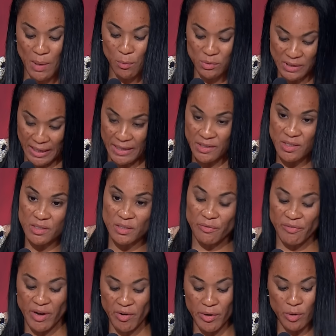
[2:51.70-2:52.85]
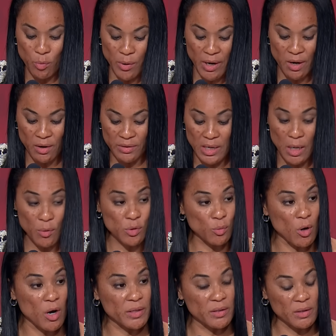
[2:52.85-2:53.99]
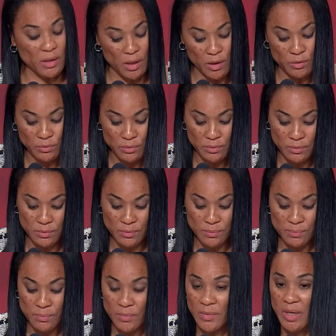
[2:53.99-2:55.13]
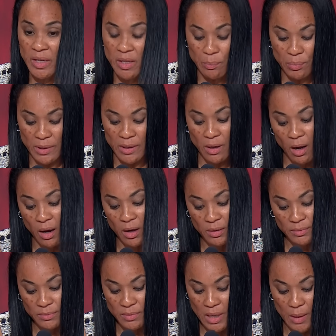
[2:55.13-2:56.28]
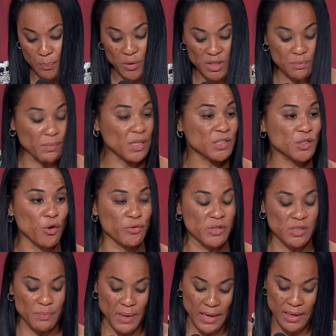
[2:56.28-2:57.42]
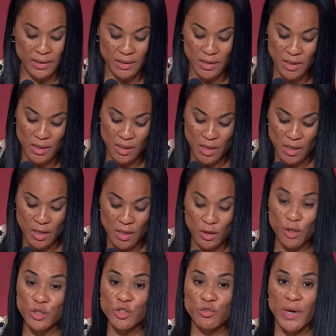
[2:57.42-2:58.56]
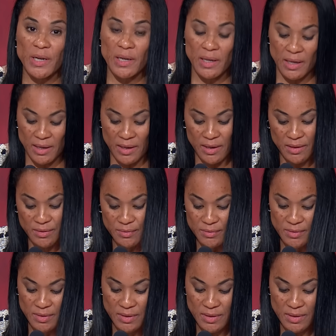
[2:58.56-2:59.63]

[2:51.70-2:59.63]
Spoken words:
I was anxious and very aware that I was walking alone. In complete awe, I pushed my shoulders back, looked straight ahead,